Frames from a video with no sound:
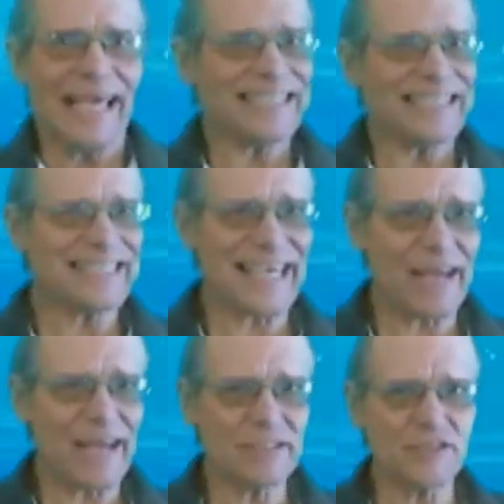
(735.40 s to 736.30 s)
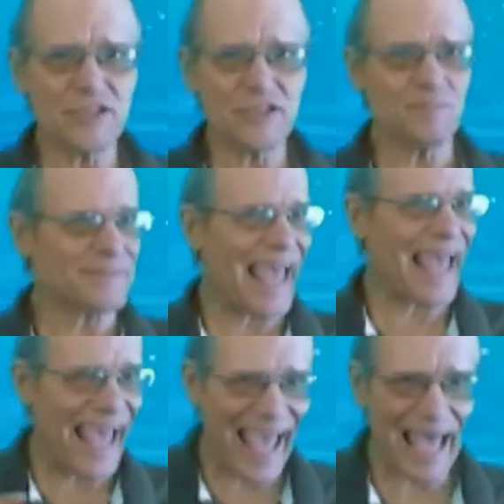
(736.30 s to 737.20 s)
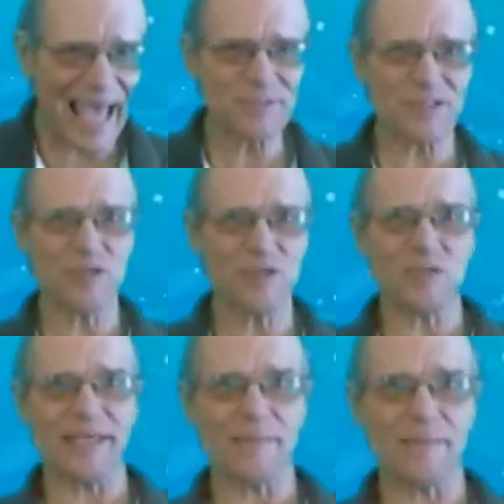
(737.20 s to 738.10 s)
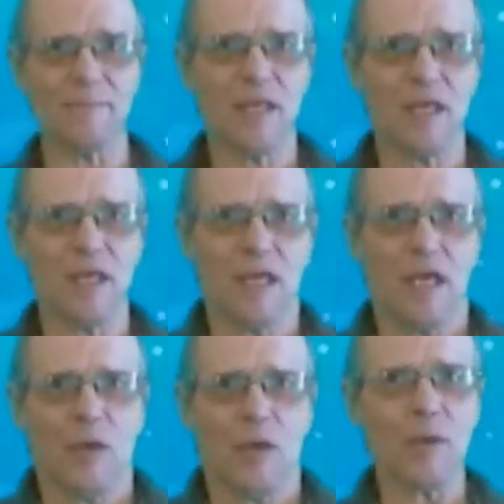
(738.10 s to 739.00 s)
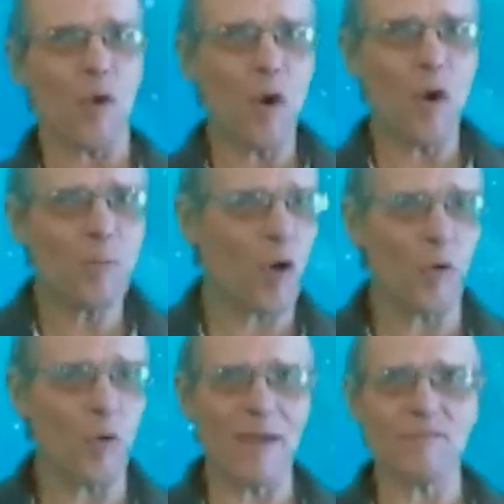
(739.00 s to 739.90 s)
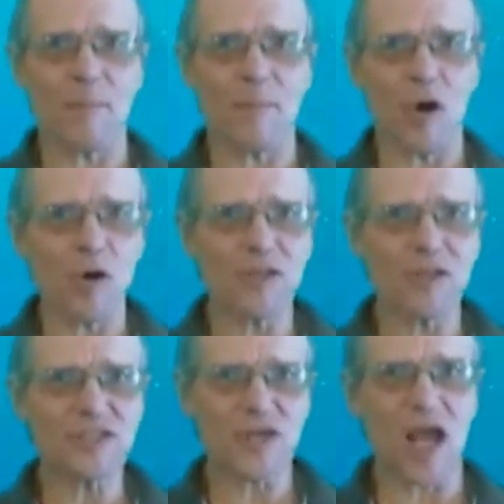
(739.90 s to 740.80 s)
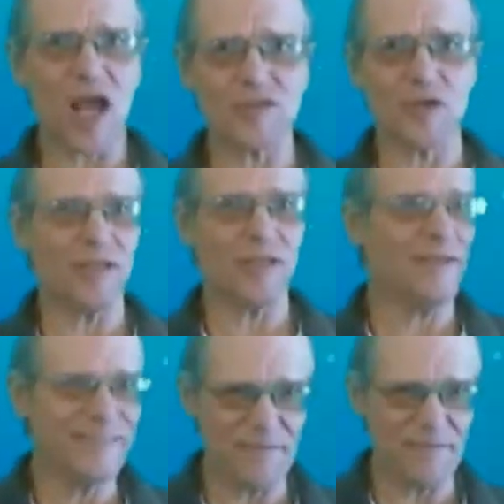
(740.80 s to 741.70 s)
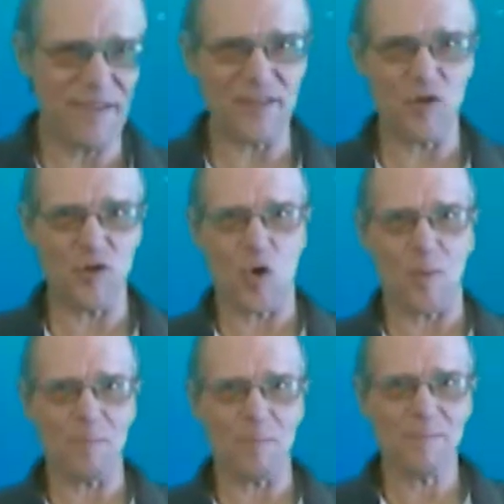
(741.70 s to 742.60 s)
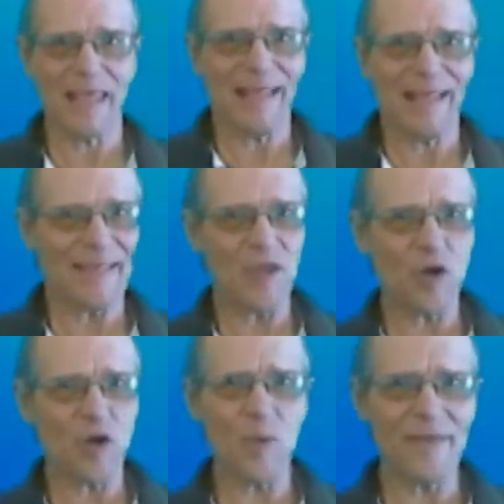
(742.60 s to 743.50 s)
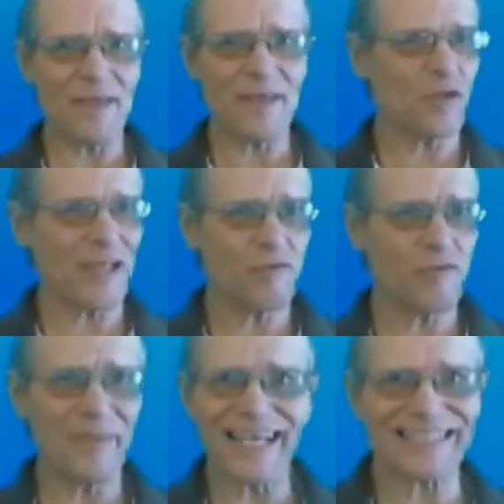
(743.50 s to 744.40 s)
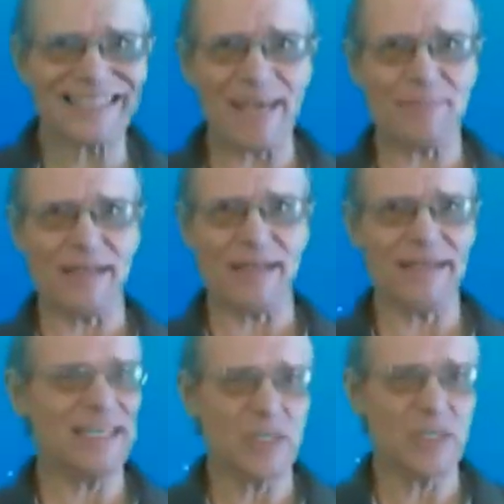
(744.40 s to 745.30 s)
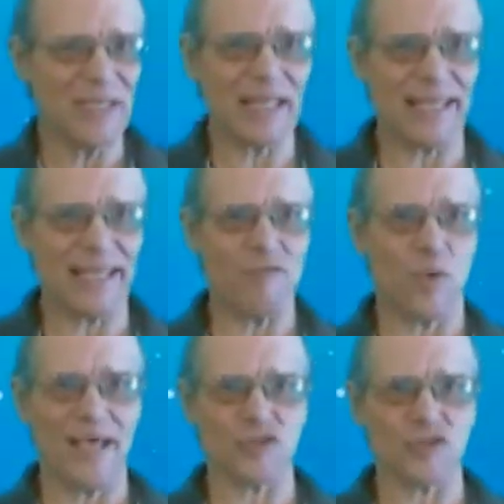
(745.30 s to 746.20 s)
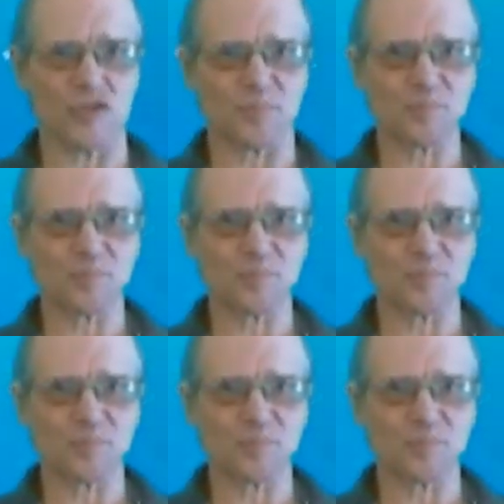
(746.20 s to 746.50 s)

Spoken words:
Is it scary to do? Absolutely. We were all programmed from our earliest childhood to fit the norm. That the only way that you'll ever be accepted is to be like everyone else.